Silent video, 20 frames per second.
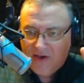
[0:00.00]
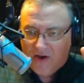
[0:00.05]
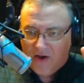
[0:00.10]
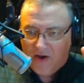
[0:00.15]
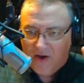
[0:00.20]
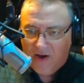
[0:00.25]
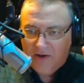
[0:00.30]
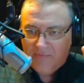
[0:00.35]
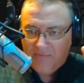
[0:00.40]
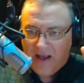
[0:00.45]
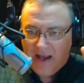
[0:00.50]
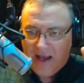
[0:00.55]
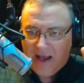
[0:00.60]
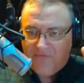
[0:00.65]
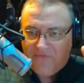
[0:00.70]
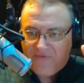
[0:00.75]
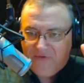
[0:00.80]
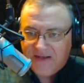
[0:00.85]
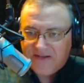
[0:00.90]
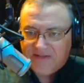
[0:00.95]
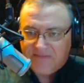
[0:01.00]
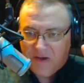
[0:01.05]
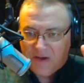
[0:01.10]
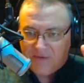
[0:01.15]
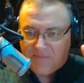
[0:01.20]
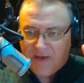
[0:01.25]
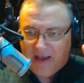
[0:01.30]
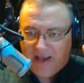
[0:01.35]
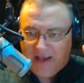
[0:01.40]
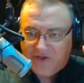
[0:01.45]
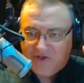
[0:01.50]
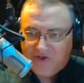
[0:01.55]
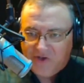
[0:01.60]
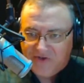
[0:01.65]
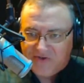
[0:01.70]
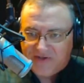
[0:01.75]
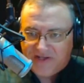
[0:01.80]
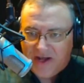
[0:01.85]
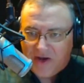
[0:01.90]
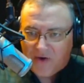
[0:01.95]
on my Facebook page.
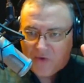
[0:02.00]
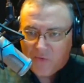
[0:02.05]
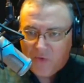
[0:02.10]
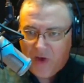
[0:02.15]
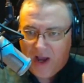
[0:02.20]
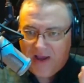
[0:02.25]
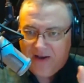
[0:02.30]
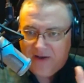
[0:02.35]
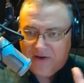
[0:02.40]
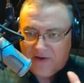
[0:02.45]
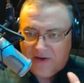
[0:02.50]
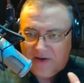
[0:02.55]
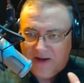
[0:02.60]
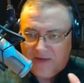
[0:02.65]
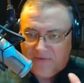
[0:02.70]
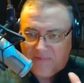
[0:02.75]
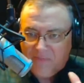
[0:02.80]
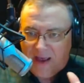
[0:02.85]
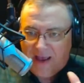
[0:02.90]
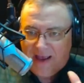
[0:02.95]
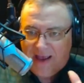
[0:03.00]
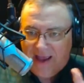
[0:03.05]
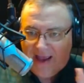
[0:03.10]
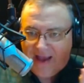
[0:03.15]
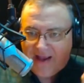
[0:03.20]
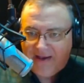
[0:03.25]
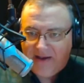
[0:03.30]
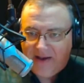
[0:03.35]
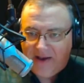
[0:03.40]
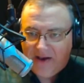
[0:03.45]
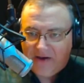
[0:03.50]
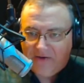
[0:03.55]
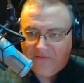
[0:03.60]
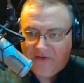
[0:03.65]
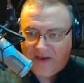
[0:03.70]
You see it right underneath my hand here,